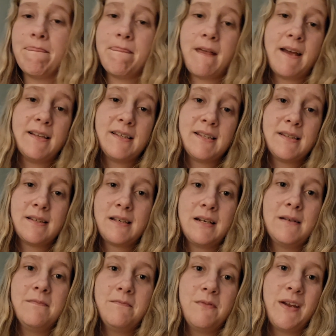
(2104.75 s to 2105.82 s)
That's going
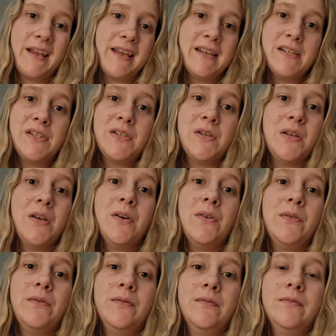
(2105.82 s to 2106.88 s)
to bring it to
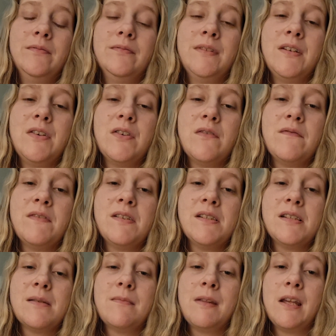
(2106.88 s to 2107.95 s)
you. The
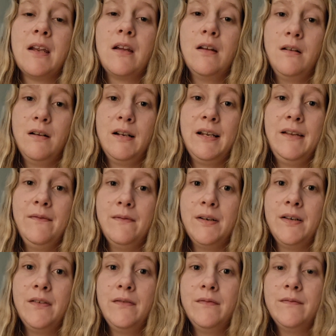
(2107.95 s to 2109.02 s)
universe is going to be like, all right,
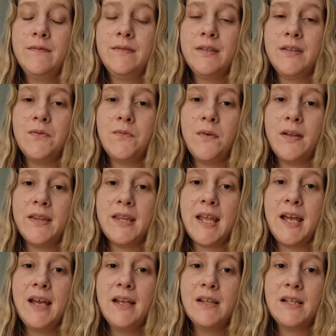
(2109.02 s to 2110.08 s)
well, you want
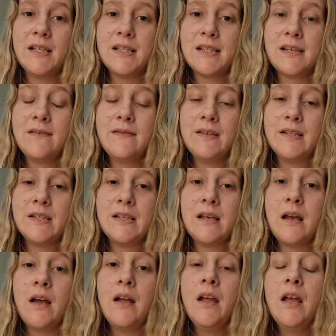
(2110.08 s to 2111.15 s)
that? Let's give it to
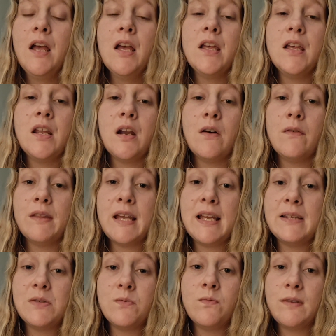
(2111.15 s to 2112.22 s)
you.
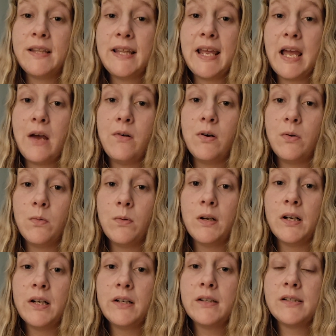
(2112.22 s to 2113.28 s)
That's really how it
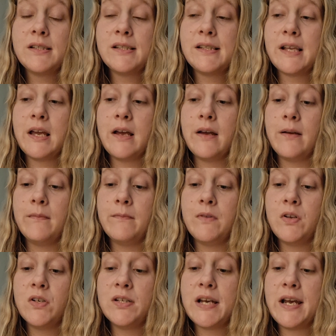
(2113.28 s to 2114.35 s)
works.
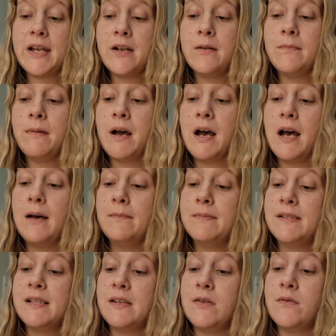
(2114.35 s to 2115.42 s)
Your tire
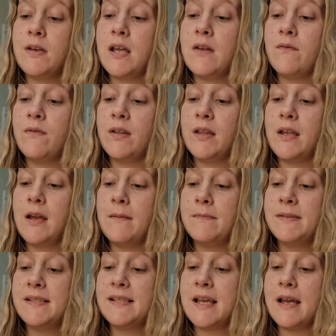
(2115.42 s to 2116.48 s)
pops and you get really
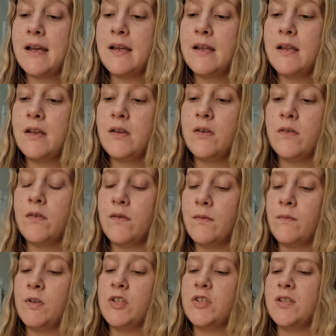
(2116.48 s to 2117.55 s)
upset,
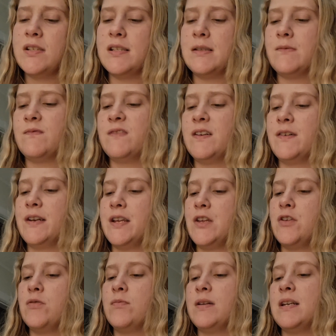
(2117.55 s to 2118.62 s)
which is very
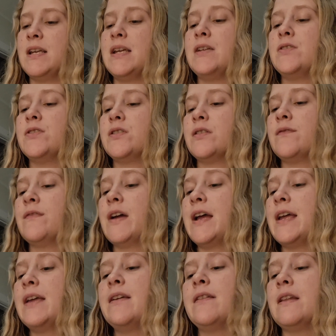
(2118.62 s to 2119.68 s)
human nature,
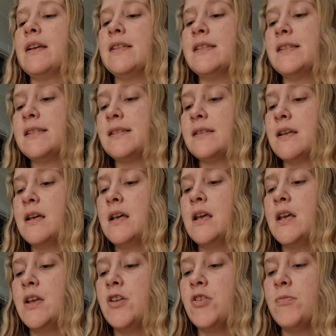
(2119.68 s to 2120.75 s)
right? That's
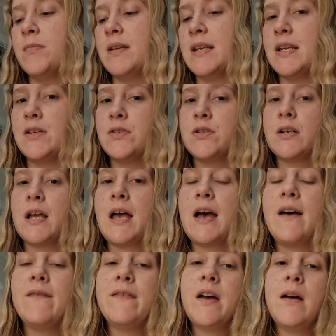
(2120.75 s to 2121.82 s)
human nature to
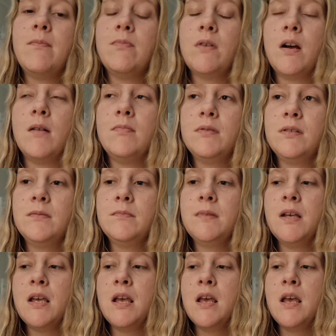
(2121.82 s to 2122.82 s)
have that problem.